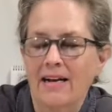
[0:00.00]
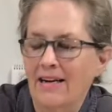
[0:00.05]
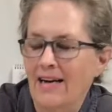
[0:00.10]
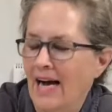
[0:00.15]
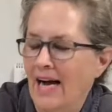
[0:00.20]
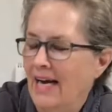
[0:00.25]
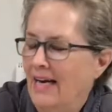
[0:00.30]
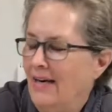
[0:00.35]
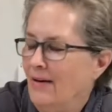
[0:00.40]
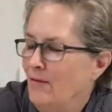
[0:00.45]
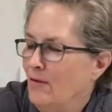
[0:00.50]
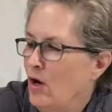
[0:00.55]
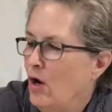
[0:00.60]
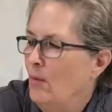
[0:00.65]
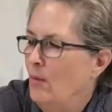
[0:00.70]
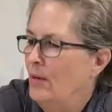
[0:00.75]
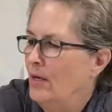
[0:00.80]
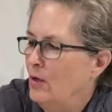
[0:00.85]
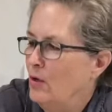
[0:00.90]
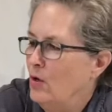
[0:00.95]
I don't know,
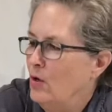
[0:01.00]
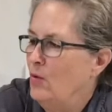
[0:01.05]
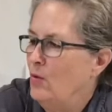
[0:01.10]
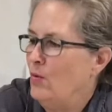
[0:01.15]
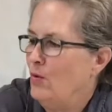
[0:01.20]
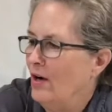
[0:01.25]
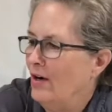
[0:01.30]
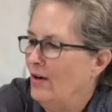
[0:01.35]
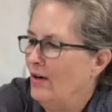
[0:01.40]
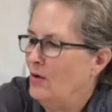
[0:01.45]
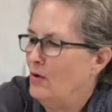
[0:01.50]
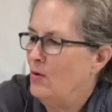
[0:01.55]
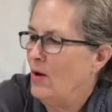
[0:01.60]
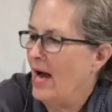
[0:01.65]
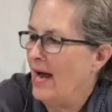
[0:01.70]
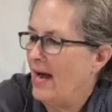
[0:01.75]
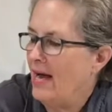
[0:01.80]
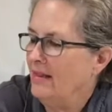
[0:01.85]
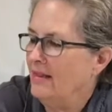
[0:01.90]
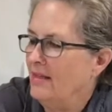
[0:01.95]
but who
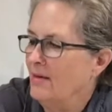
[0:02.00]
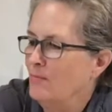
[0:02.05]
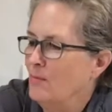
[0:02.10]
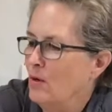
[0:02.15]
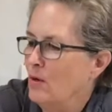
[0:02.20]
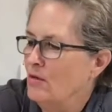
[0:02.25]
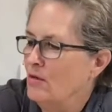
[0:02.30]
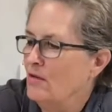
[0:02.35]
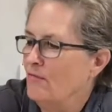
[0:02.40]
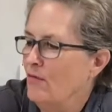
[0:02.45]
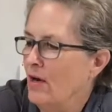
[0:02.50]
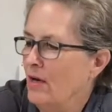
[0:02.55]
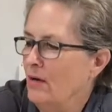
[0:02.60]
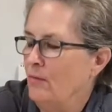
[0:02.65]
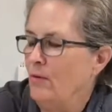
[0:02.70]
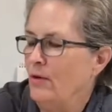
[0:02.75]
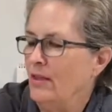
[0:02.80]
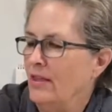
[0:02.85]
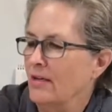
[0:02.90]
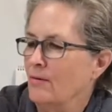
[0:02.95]
had the most
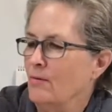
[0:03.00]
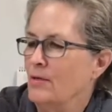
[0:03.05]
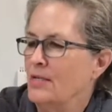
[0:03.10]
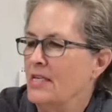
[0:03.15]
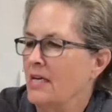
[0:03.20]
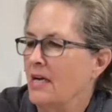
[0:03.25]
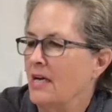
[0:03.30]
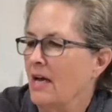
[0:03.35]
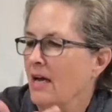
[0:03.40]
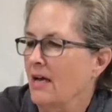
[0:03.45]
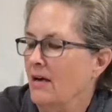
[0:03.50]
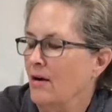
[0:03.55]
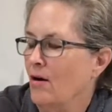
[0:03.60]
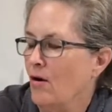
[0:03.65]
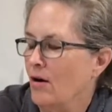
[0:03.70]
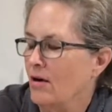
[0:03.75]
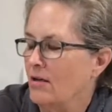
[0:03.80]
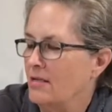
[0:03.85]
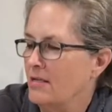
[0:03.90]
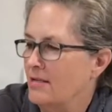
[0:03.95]
fun with it was Ken
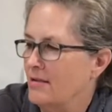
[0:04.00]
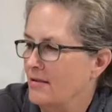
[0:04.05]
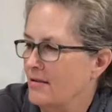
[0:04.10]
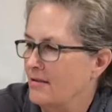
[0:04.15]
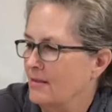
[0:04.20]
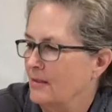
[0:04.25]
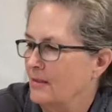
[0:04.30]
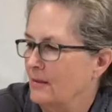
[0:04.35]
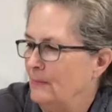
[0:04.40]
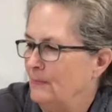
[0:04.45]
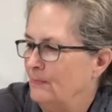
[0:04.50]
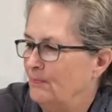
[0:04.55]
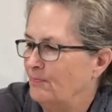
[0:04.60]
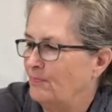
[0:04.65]
Oster.